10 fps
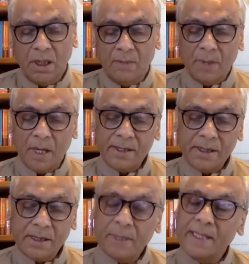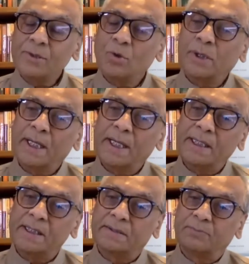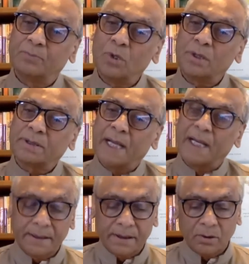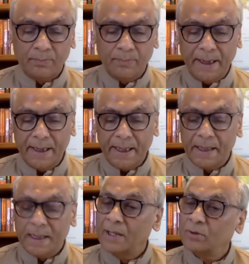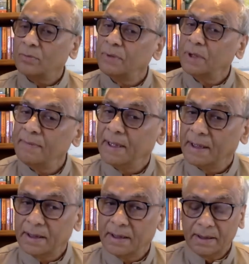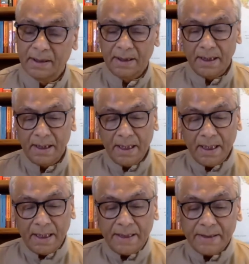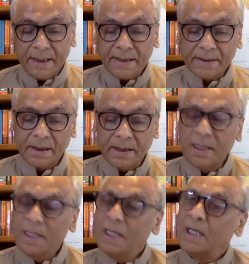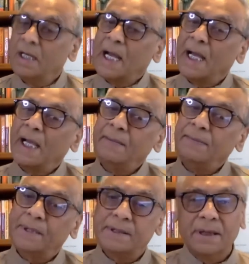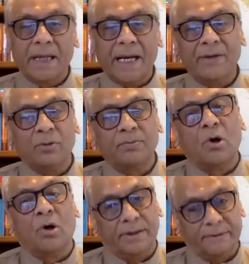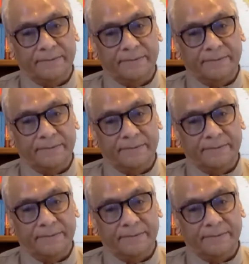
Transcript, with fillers: Maharishi Mahesh Yogi in his book Science of Being and Art of Living, he says life is the light of God.